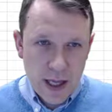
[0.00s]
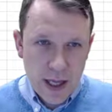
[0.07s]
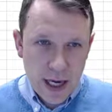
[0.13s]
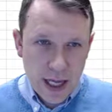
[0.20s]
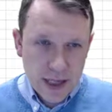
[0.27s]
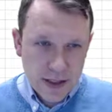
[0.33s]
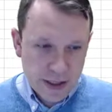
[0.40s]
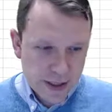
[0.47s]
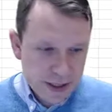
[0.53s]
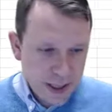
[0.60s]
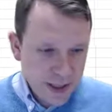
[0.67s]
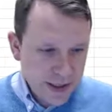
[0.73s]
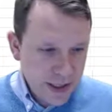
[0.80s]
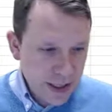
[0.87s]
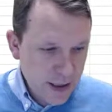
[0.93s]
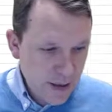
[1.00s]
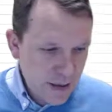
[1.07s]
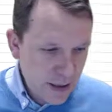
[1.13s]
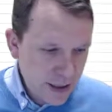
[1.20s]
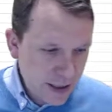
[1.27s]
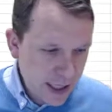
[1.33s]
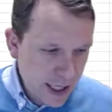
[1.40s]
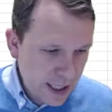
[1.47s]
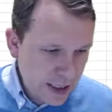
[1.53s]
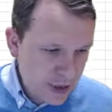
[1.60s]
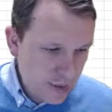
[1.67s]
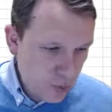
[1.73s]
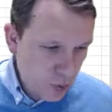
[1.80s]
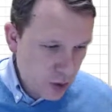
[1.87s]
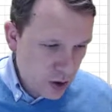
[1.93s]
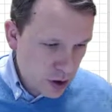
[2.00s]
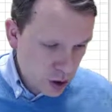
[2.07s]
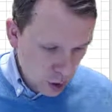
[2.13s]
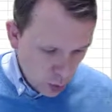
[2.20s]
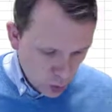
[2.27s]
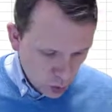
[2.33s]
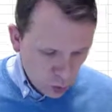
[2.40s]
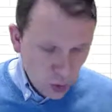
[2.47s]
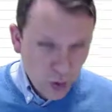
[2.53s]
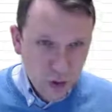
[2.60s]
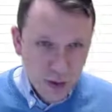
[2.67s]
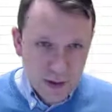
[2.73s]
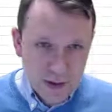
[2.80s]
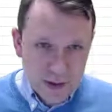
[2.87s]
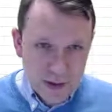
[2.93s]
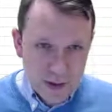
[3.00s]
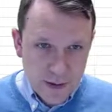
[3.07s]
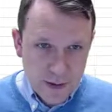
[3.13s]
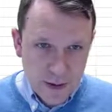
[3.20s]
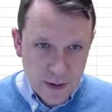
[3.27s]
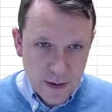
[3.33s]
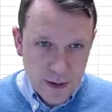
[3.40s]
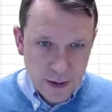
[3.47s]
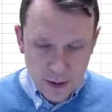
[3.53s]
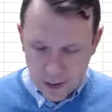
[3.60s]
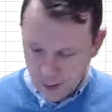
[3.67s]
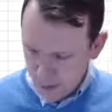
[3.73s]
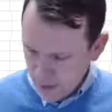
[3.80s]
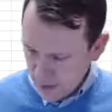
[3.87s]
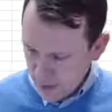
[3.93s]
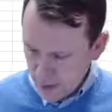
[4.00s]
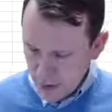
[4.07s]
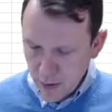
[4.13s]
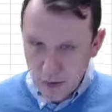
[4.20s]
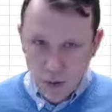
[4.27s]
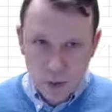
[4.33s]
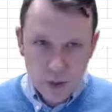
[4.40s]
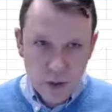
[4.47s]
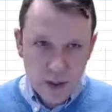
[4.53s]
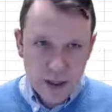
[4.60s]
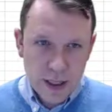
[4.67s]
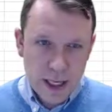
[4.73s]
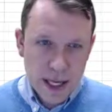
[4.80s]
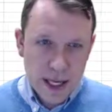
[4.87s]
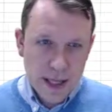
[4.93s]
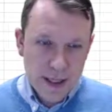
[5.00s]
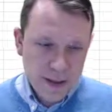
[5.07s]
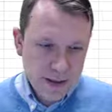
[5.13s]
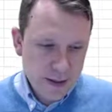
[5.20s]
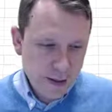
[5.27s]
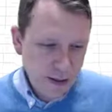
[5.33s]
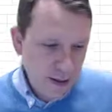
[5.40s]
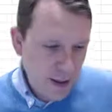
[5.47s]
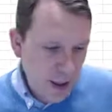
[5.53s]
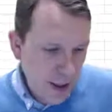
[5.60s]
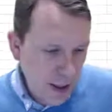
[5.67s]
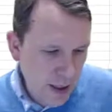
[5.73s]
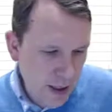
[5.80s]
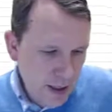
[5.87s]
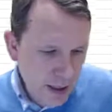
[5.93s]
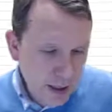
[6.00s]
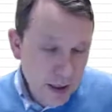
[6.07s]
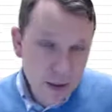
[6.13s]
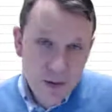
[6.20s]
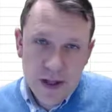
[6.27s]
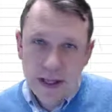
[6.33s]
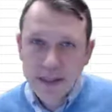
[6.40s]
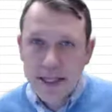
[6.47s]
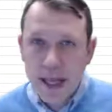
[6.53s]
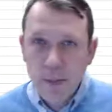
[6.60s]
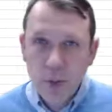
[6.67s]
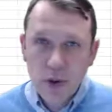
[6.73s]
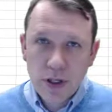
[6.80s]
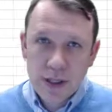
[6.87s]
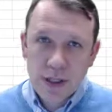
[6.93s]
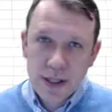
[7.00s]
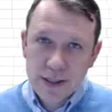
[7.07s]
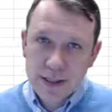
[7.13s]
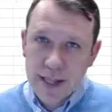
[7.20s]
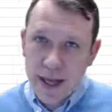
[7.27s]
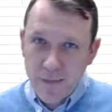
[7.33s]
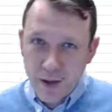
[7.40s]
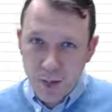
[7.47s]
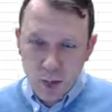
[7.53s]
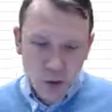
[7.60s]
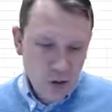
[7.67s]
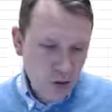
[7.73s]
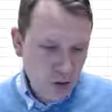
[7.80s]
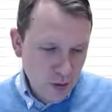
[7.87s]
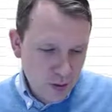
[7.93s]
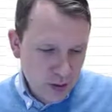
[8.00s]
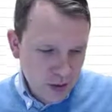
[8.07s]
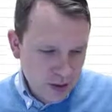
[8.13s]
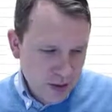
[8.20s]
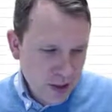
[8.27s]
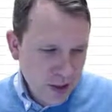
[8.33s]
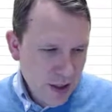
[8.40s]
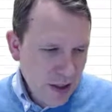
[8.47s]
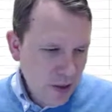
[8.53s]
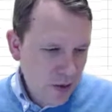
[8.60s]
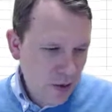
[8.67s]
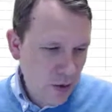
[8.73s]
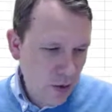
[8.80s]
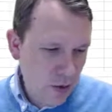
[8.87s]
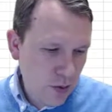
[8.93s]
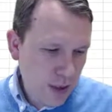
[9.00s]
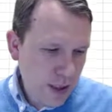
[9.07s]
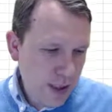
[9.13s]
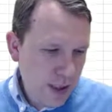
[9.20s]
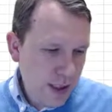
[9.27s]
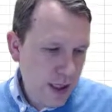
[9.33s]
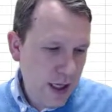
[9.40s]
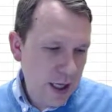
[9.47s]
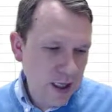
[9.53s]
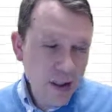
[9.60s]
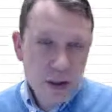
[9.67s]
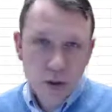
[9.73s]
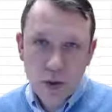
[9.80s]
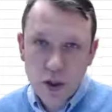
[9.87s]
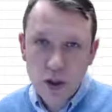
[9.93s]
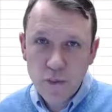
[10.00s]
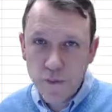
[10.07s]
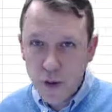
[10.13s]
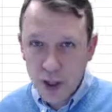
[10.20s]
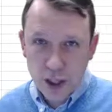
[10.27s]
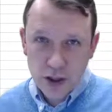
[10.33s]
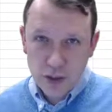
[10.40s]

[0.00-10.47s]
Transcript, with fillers: And it actually says in the text to put totals with an S and, and in the example, it doesn't have the plural, but so uh, do what you